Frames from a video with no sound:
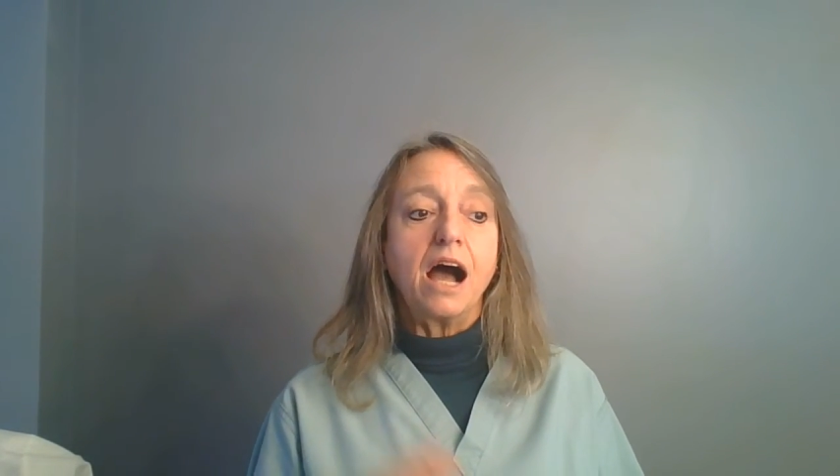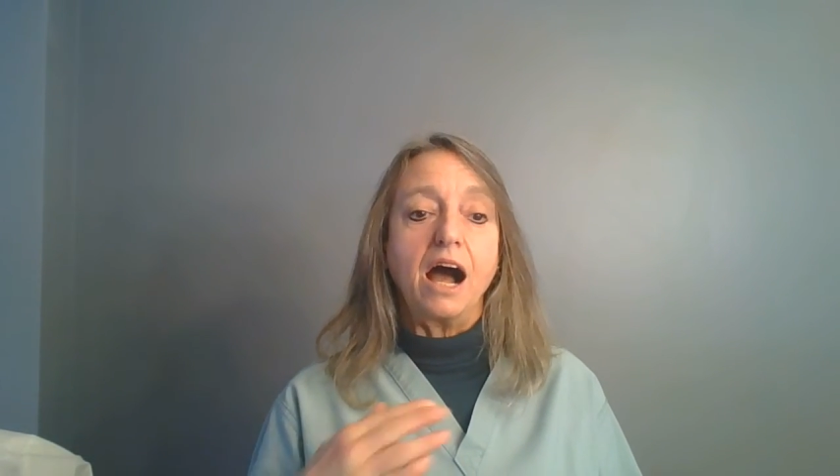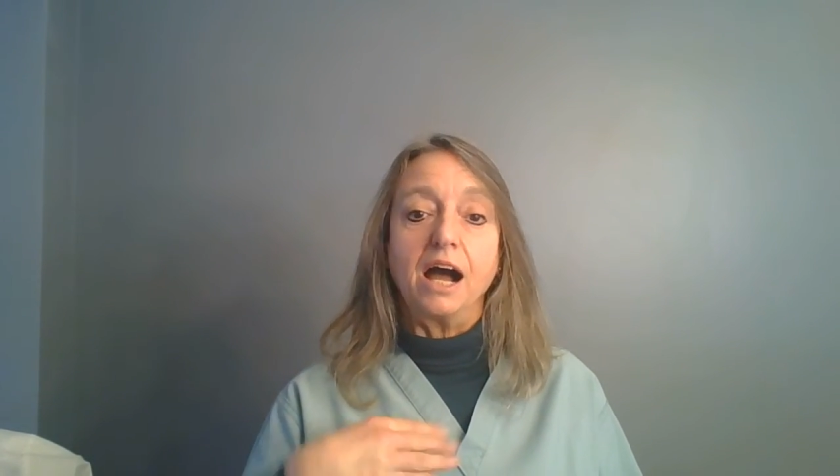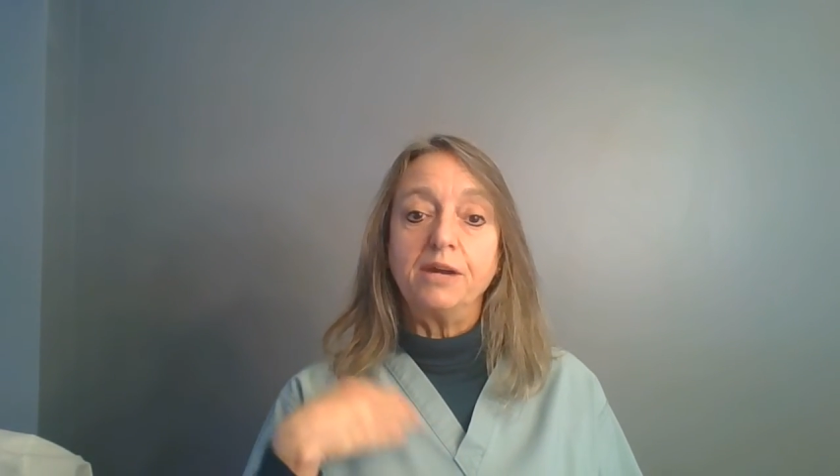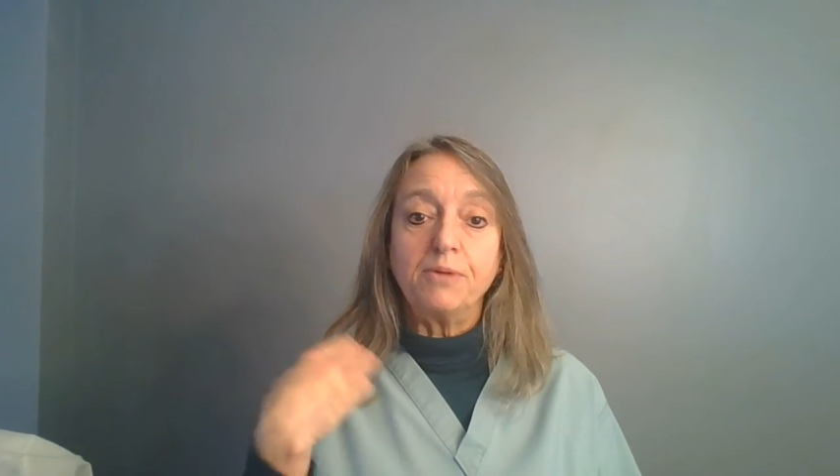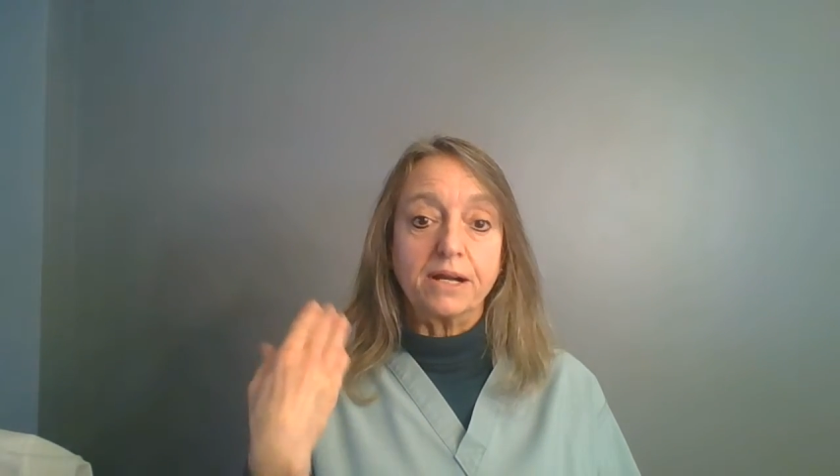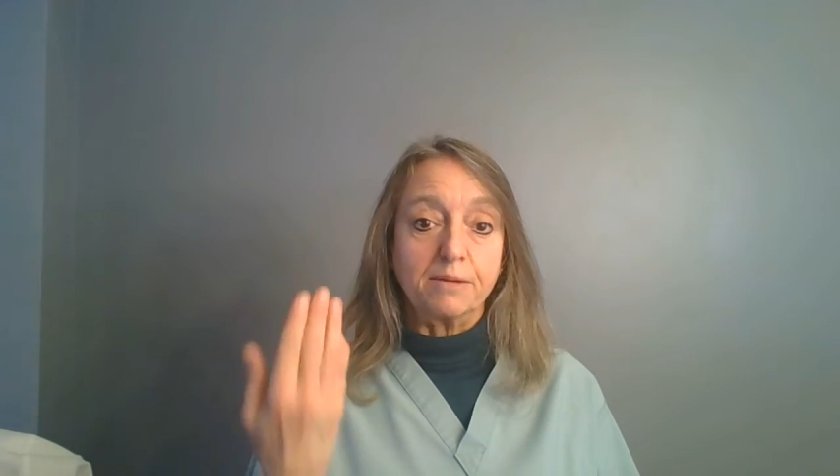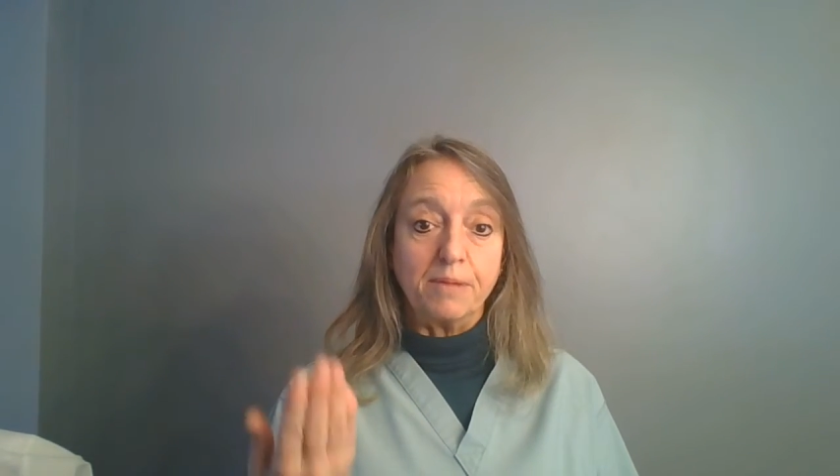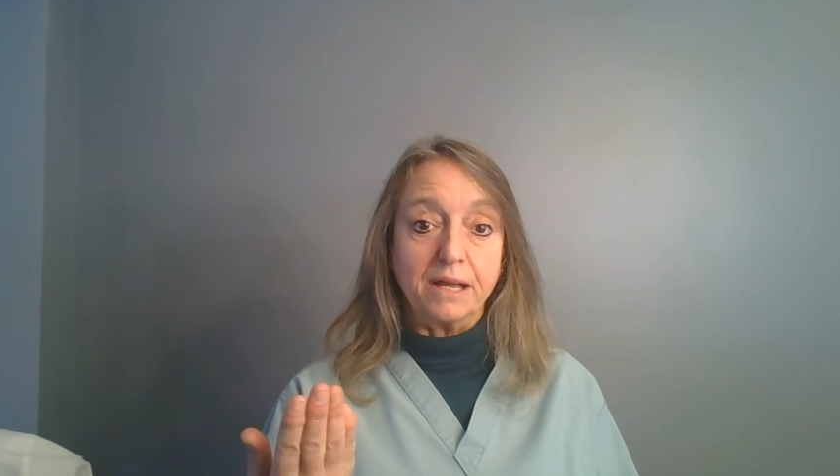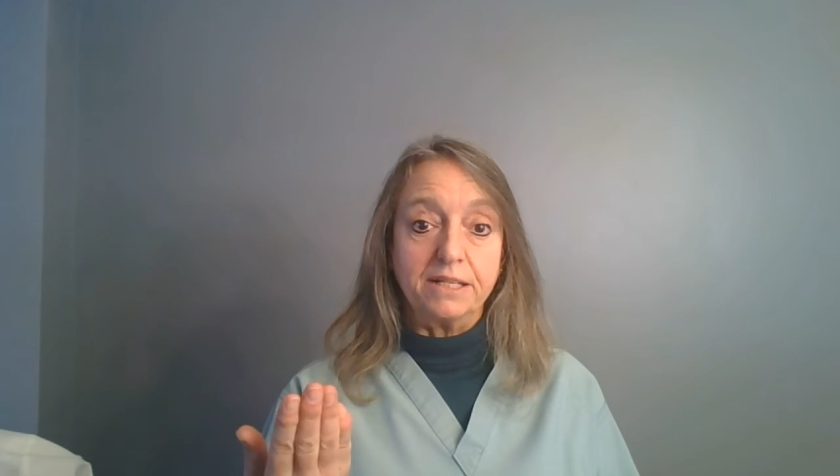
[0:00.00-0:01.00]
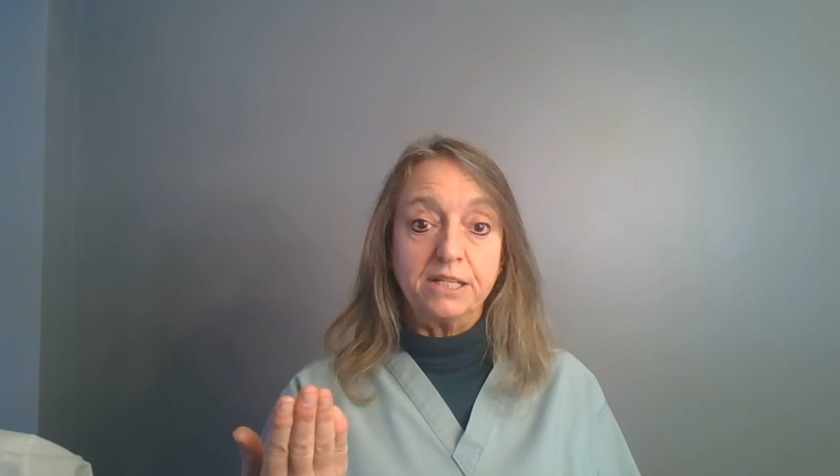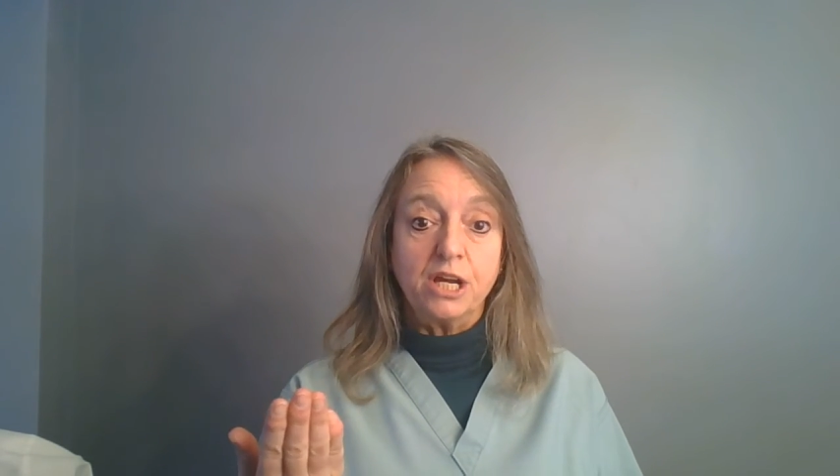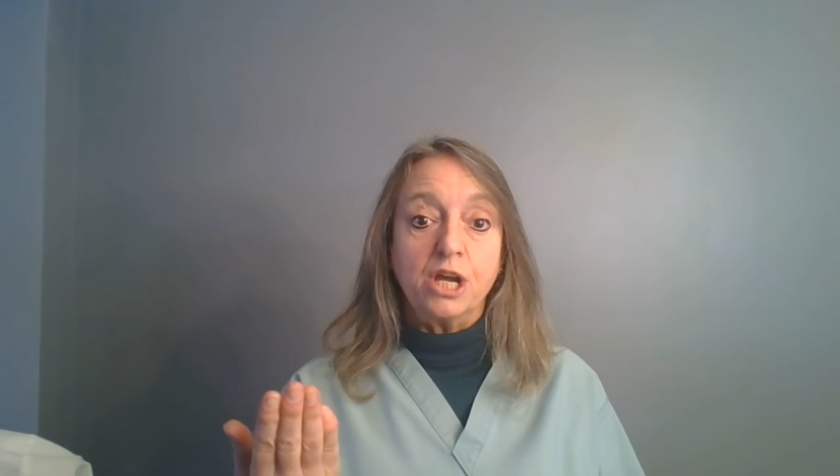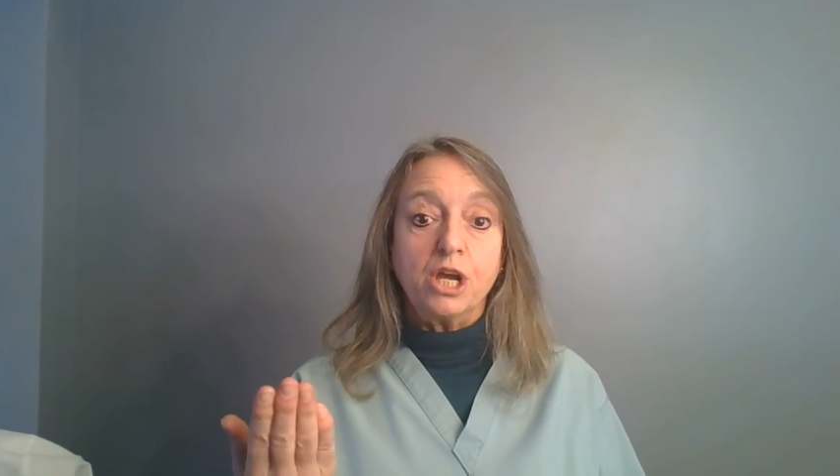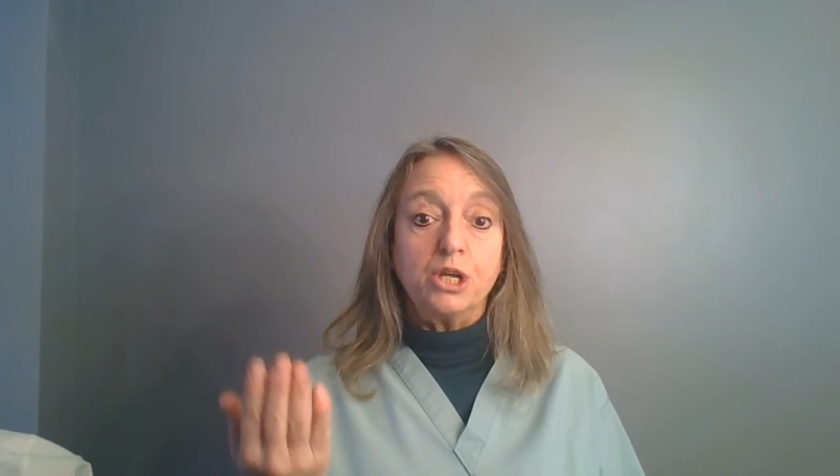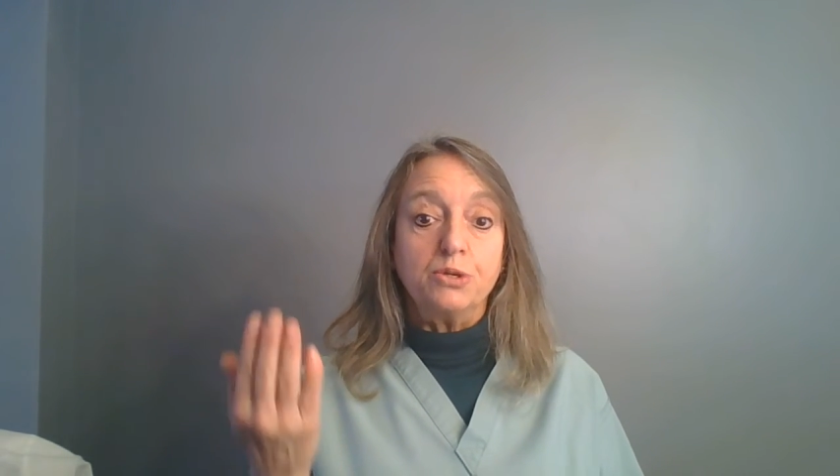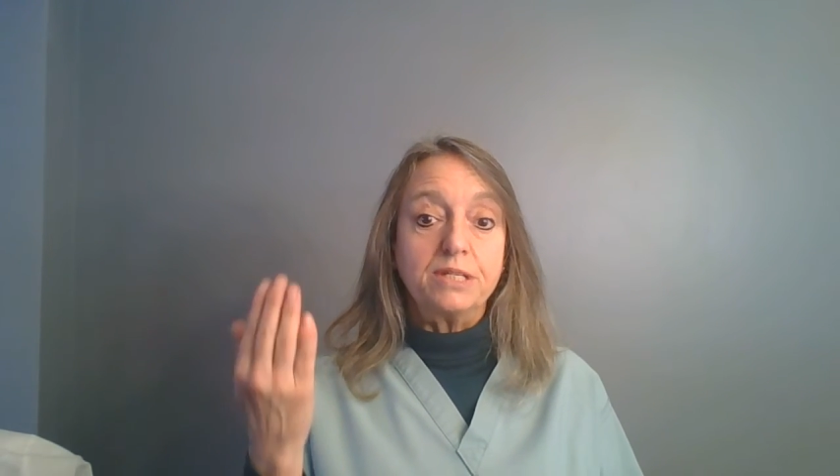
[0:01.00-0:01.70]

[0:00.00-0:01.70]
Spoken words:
I recommend you